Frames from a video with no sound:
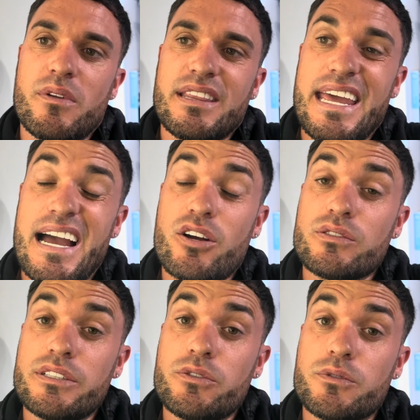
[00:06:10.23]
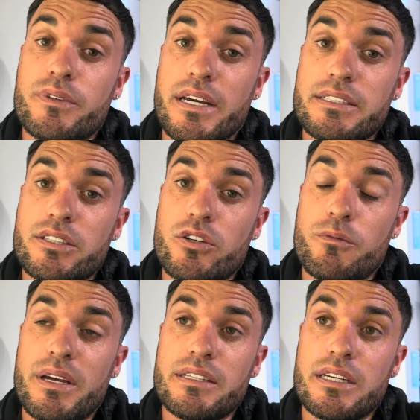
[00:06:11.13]
they are causing issues for it's cold
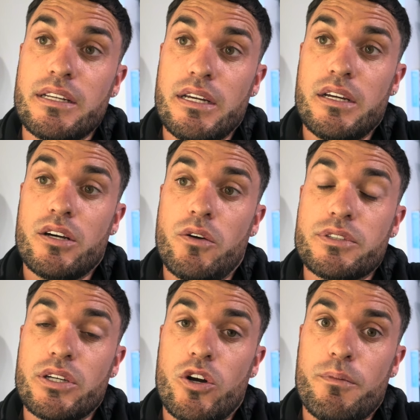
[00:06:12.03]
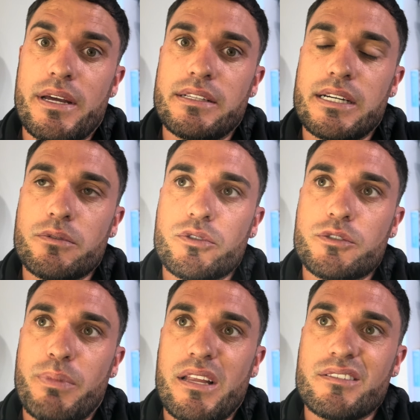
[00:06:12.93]
mains in, obviously hot mains out, so it's
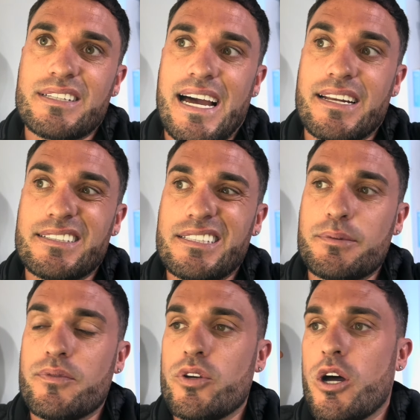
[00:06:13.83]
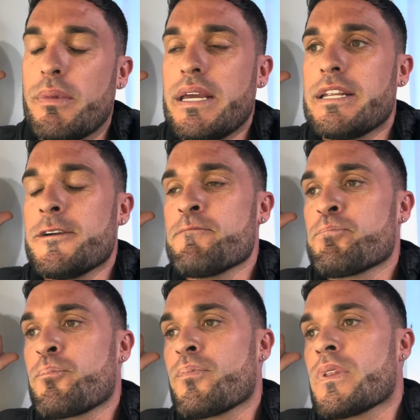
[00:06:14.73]
balanced kind of system, if you know what I mean.
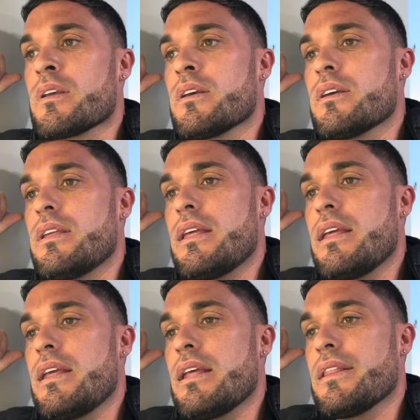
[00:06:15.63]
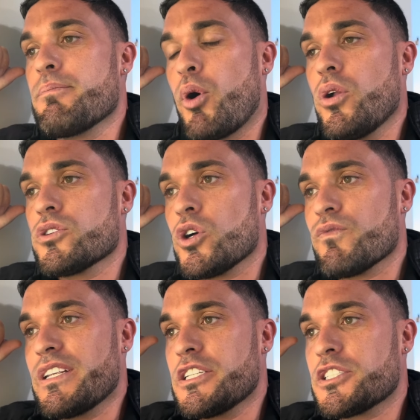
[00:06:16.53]
The boiler's not
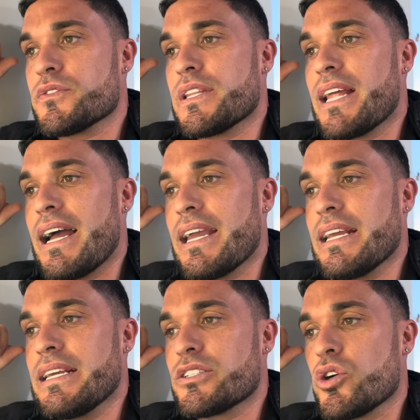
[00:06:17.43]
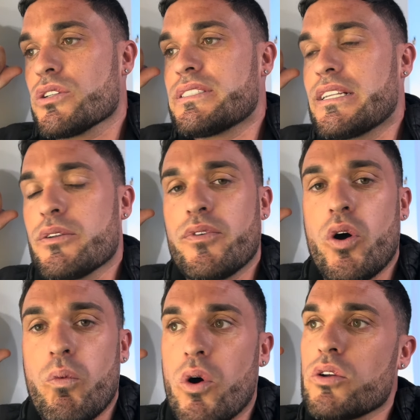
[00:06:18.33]
registering that it's got a signal for hot
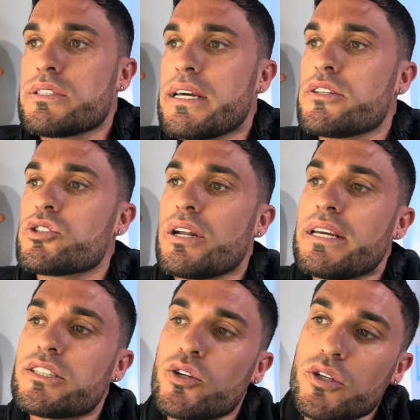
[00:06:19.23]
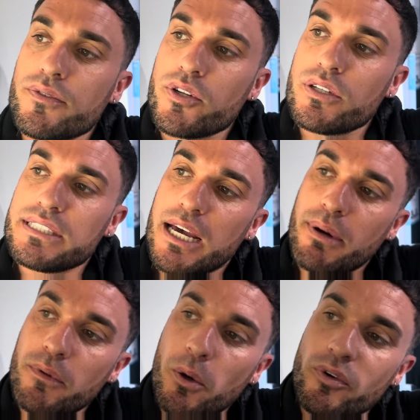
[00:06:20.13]
water, so I need to look at the flow table. I
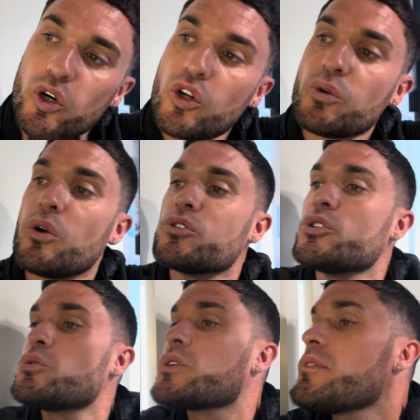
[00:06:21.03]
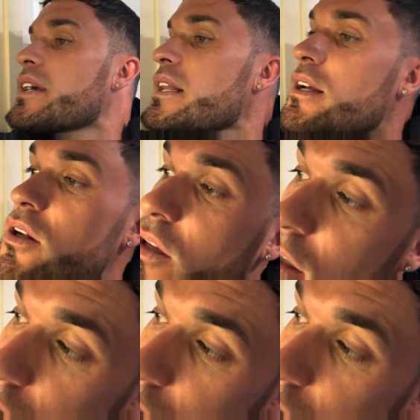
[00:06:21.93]
know the older ones used to have like a little